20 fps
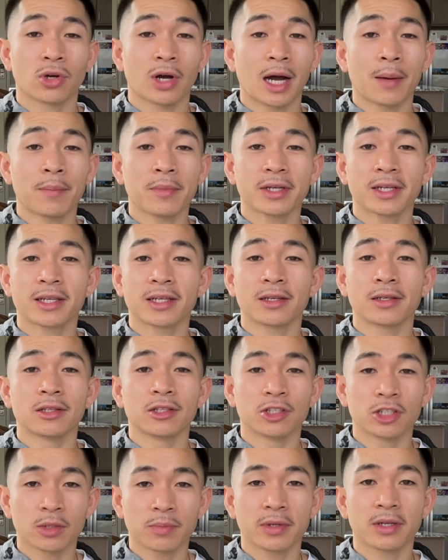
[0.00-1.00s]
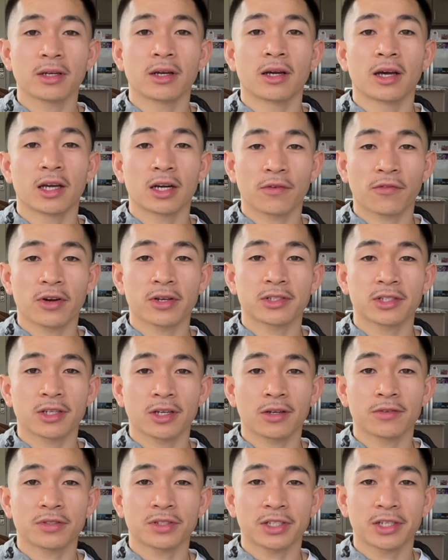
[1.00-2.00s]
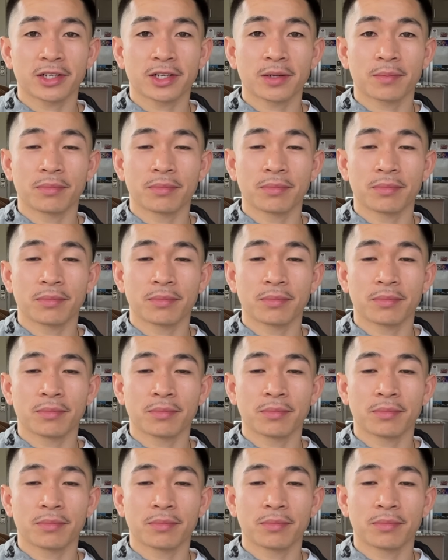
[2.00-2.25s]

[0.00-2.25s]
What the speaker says: I'm gonna get a little bit ahead of ourselves here,